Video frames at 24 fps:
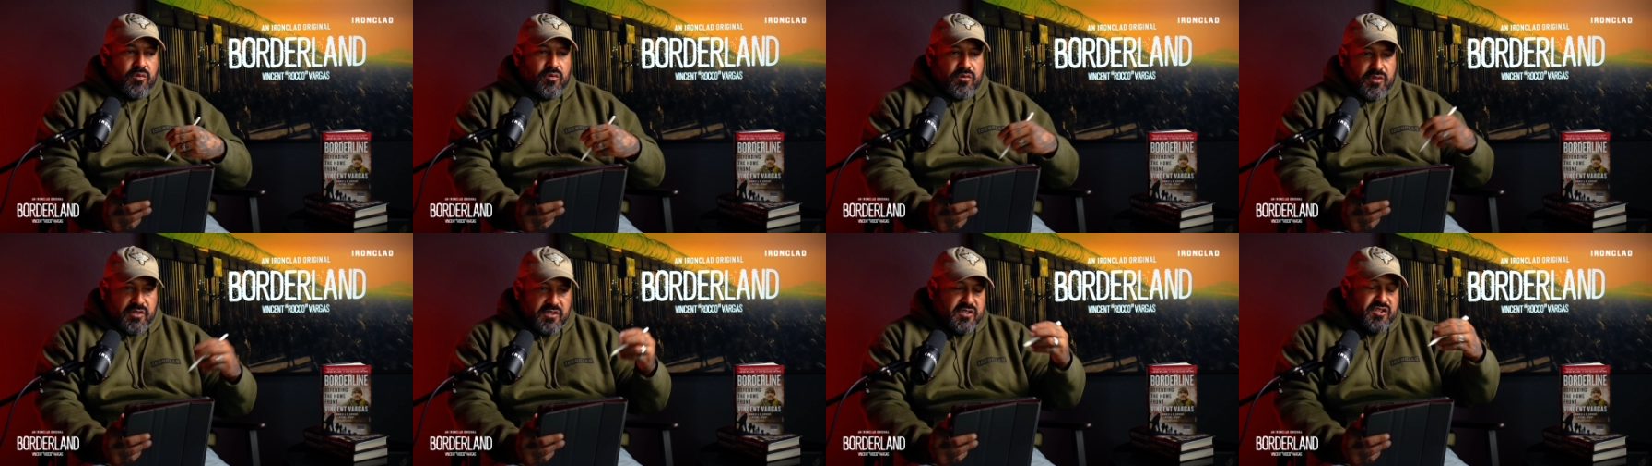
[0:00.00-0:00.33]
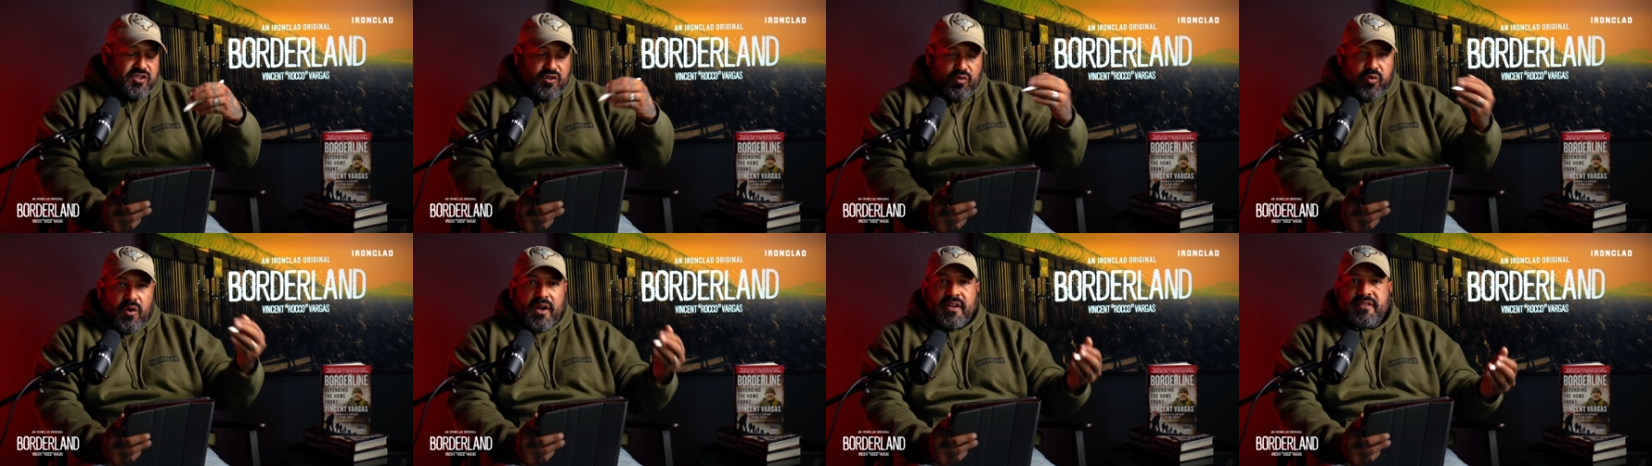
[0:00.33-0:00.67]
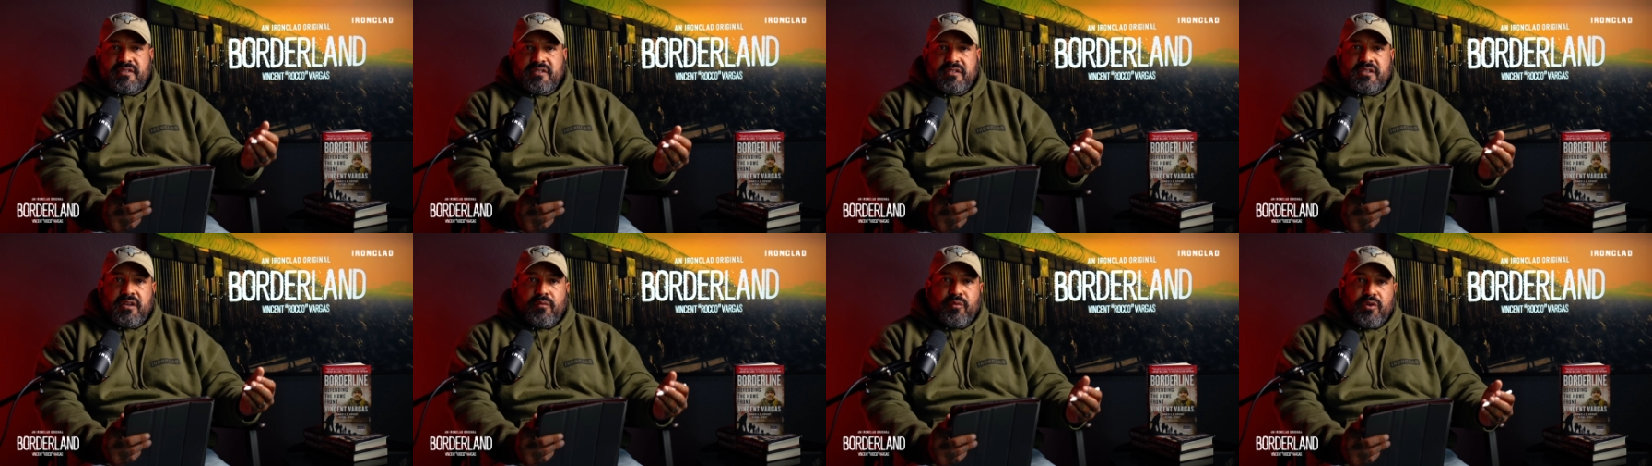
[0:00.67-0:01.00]
this
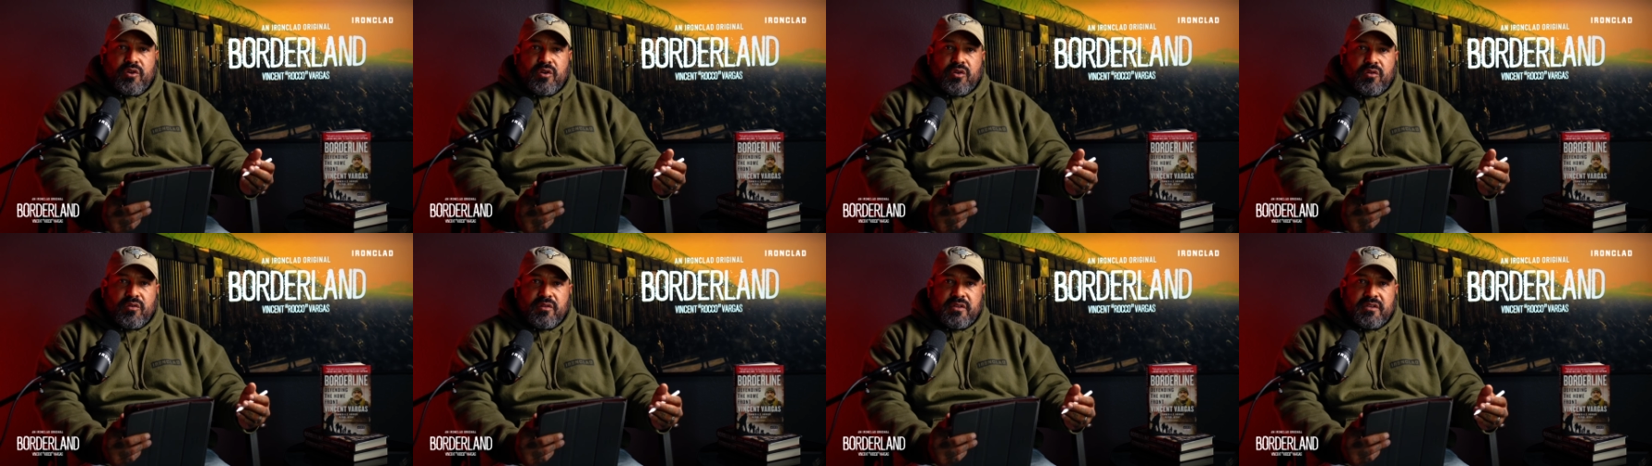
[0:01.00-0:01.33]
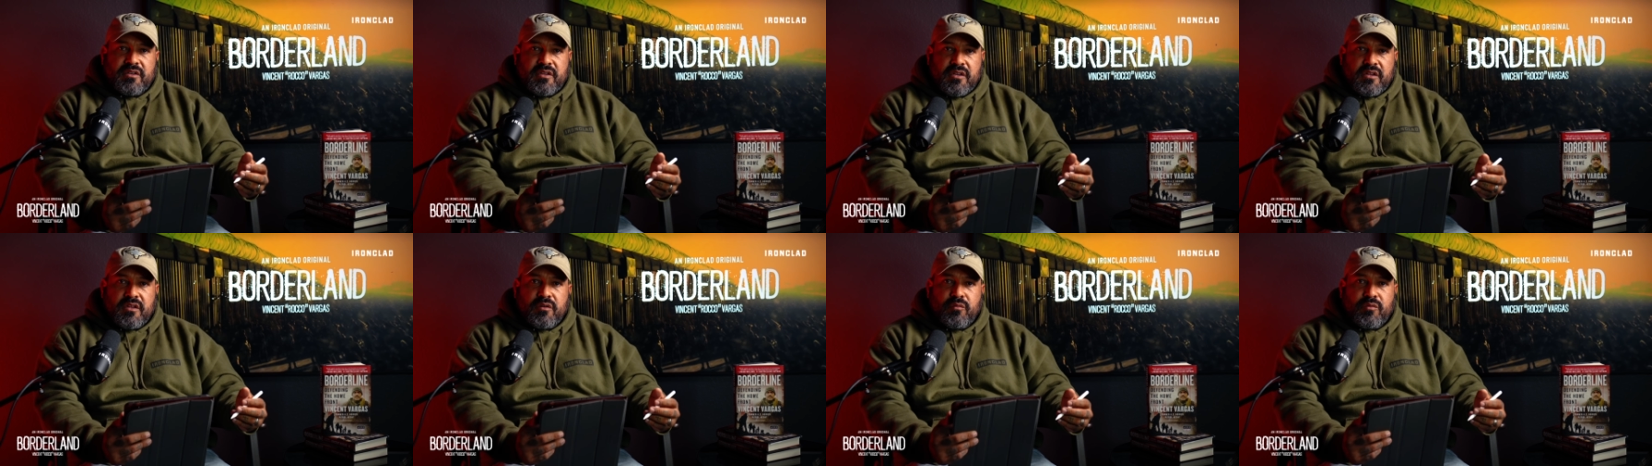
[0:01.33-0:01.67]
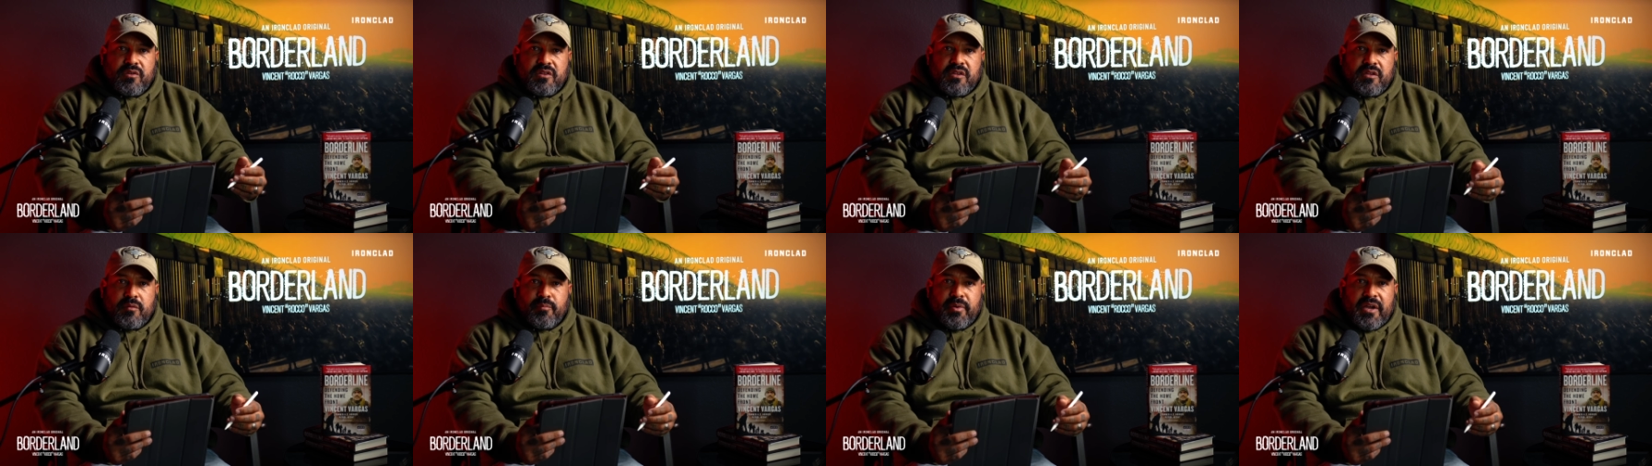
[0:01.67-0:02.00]
crisis that we're currently dealing
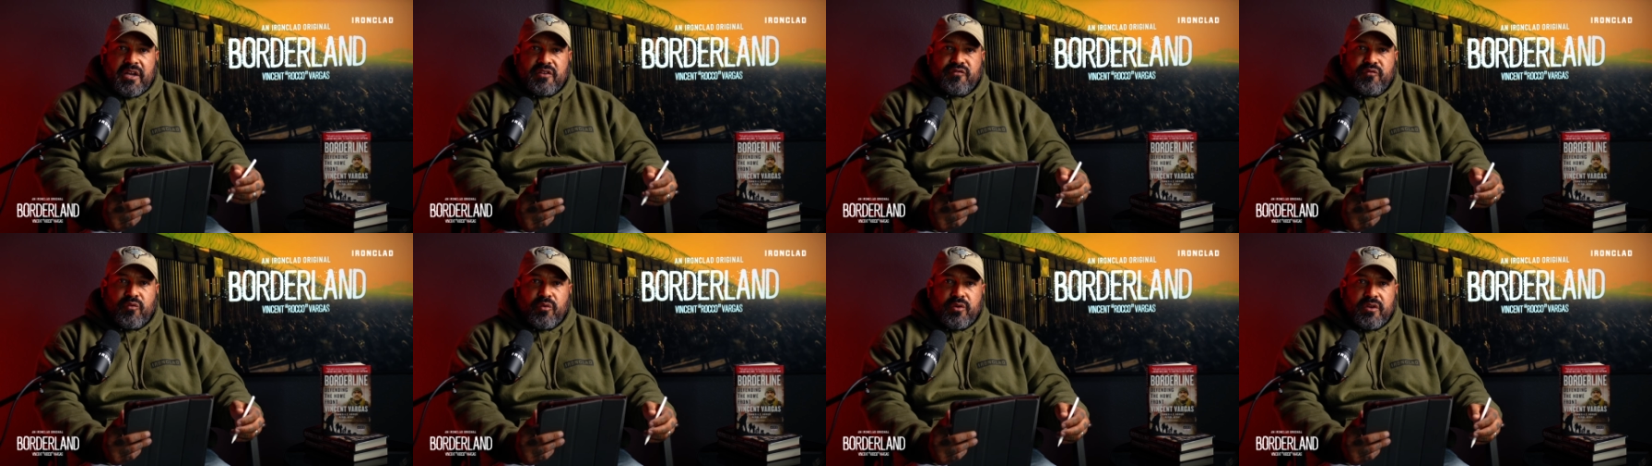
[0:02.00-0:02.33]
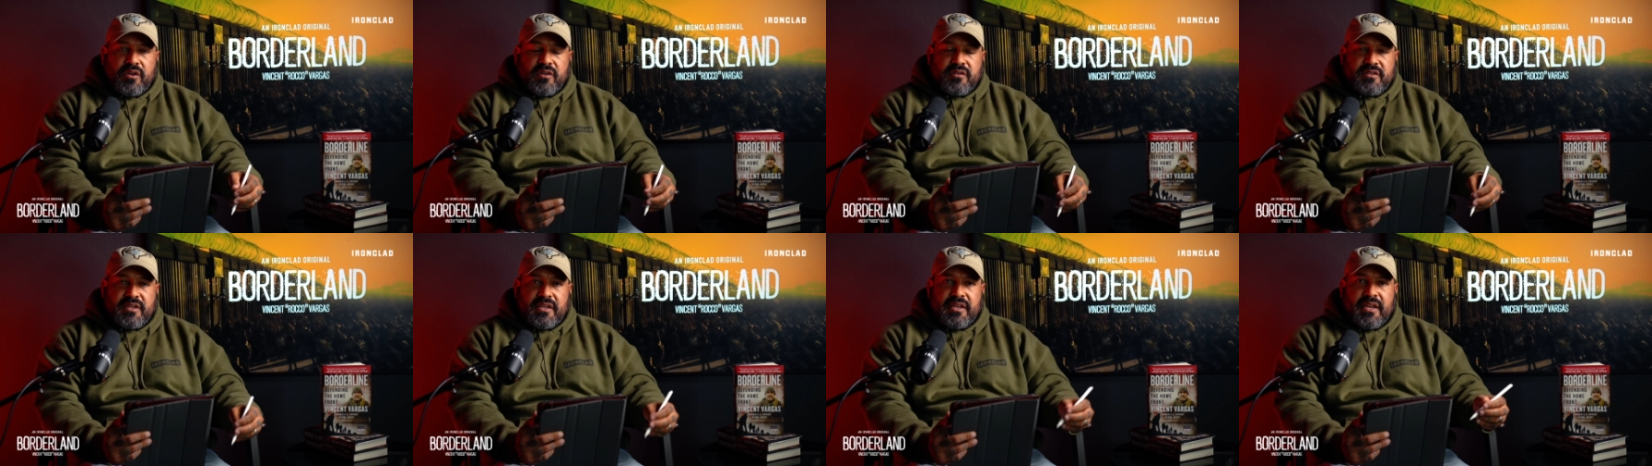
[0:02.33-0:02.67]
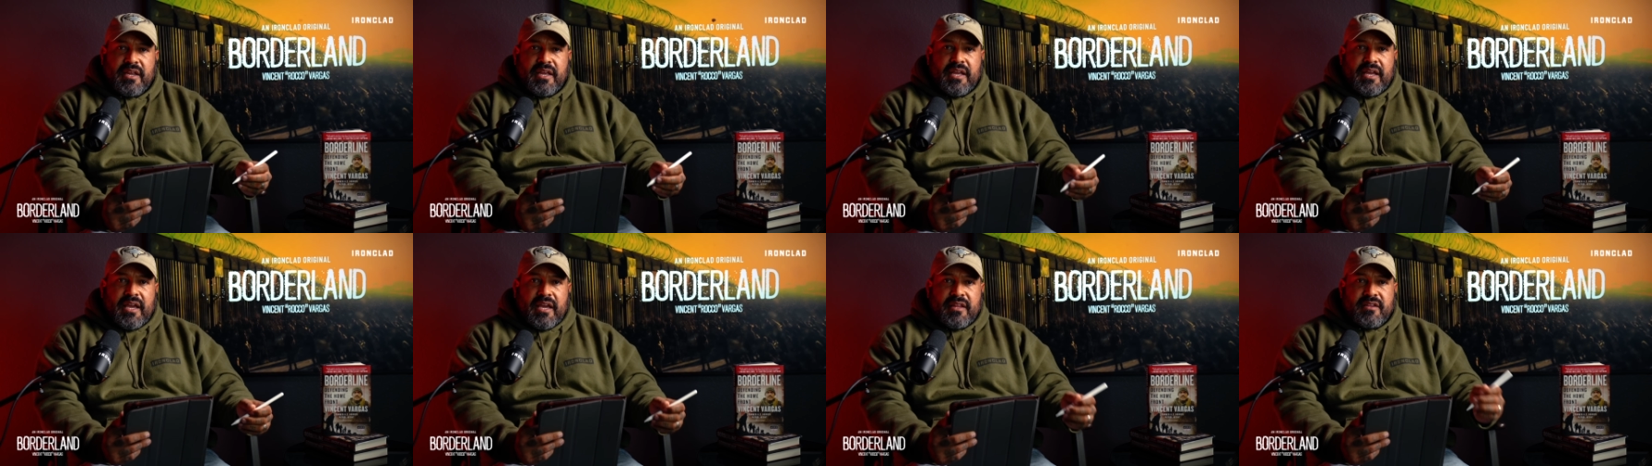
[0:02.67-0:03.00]
with in the past four years.
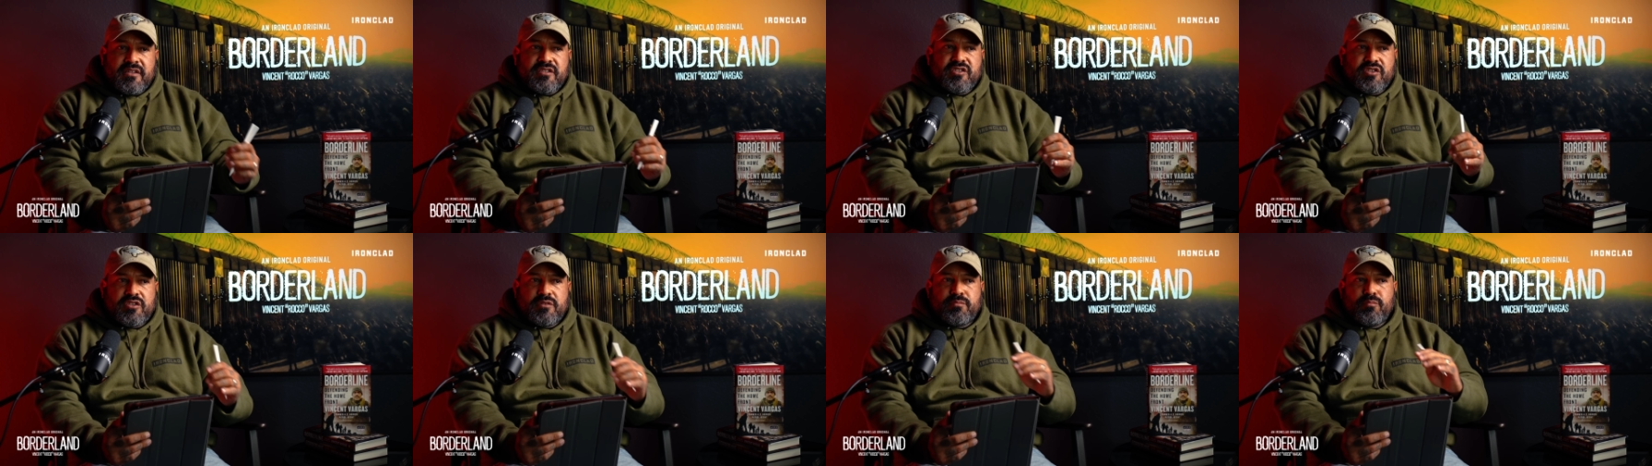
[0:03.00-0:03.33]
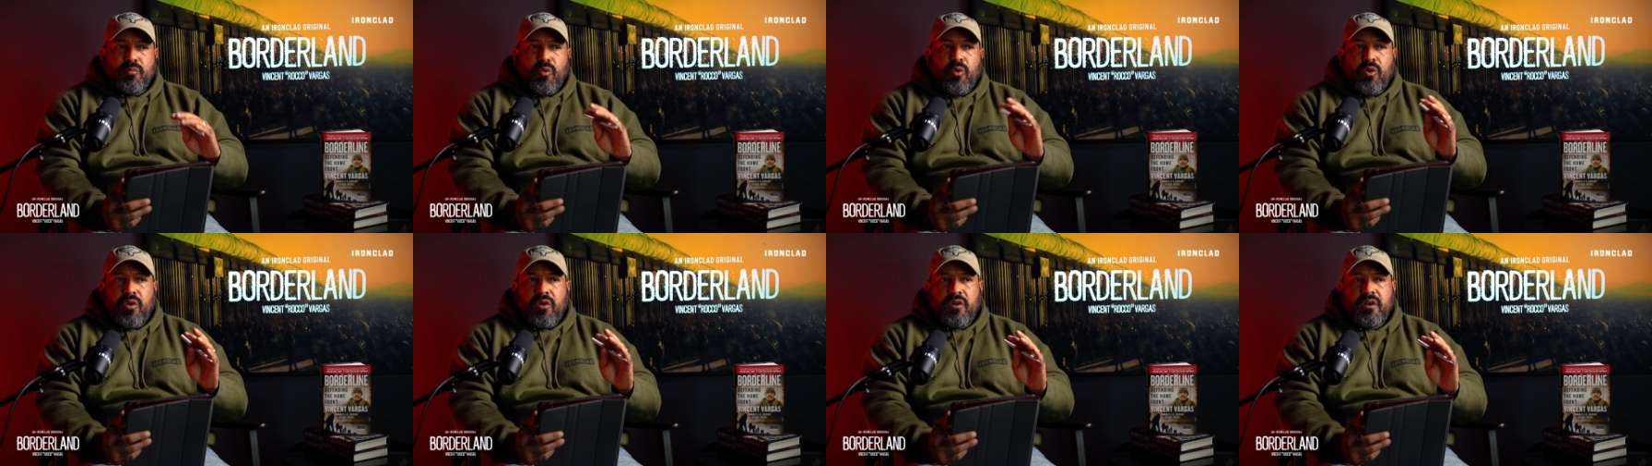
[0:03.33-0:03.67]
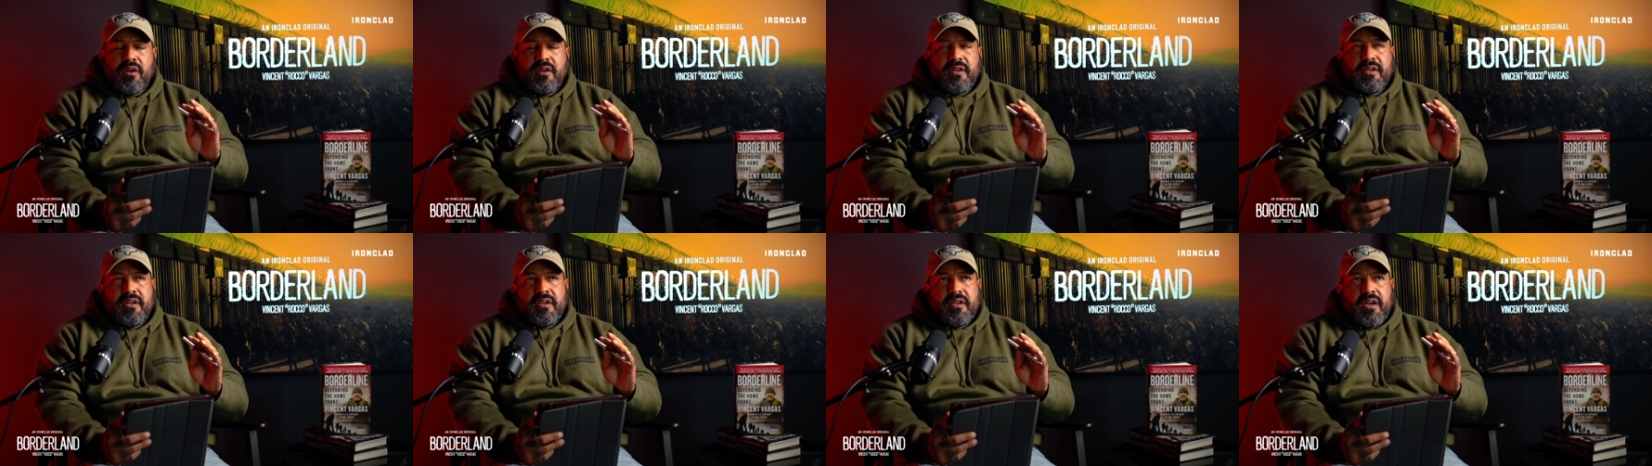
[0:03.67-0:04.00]
And and this is
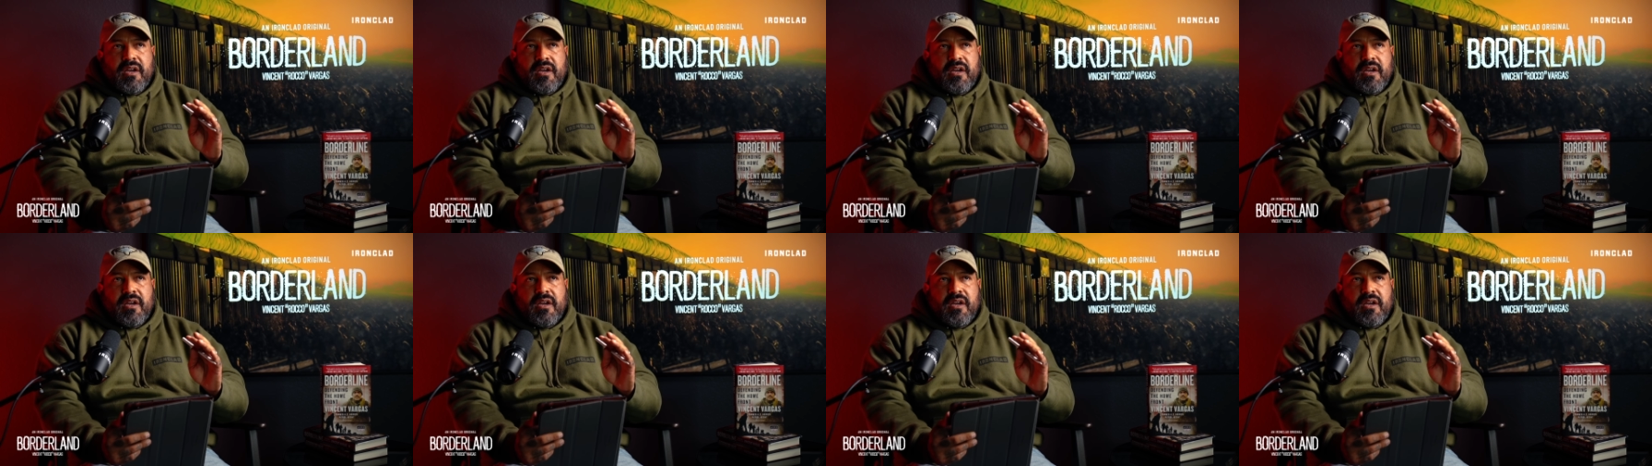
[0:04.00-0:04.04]
more,